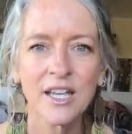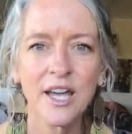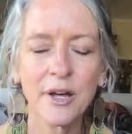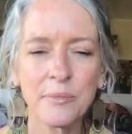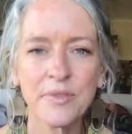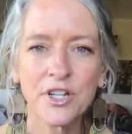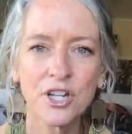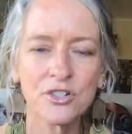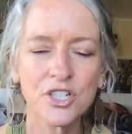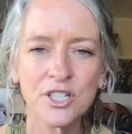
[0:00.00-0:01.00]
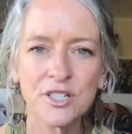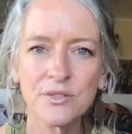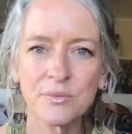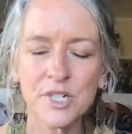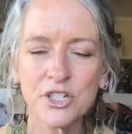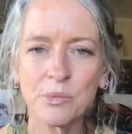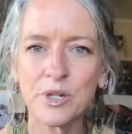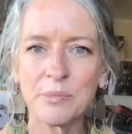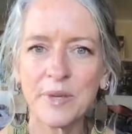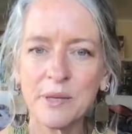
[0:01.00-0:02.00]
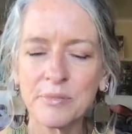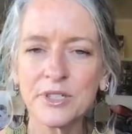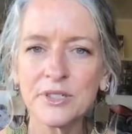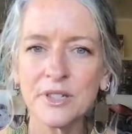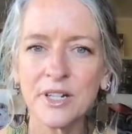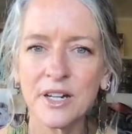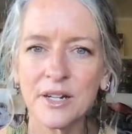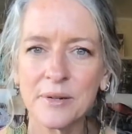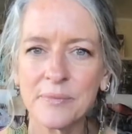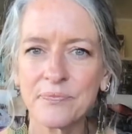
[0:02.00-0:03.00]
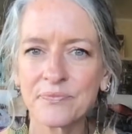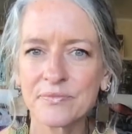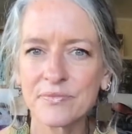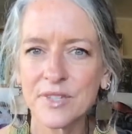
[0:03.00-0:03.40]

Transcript: help the coaches reach more people um,